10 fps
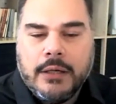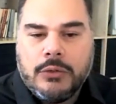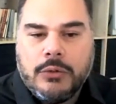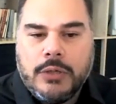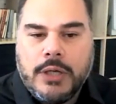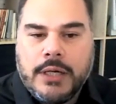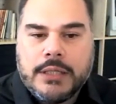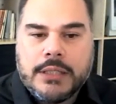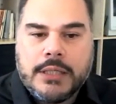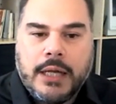two
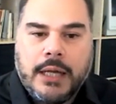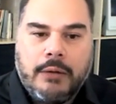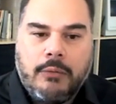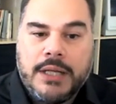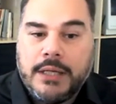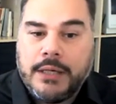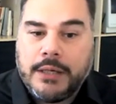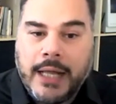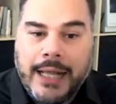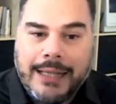years, uh, one year and a
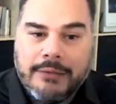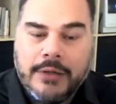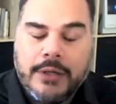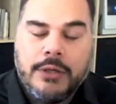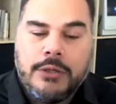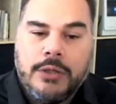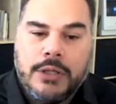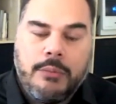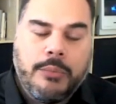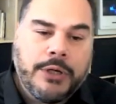half during
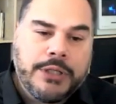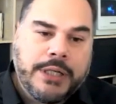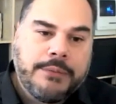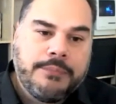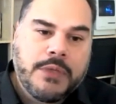the project.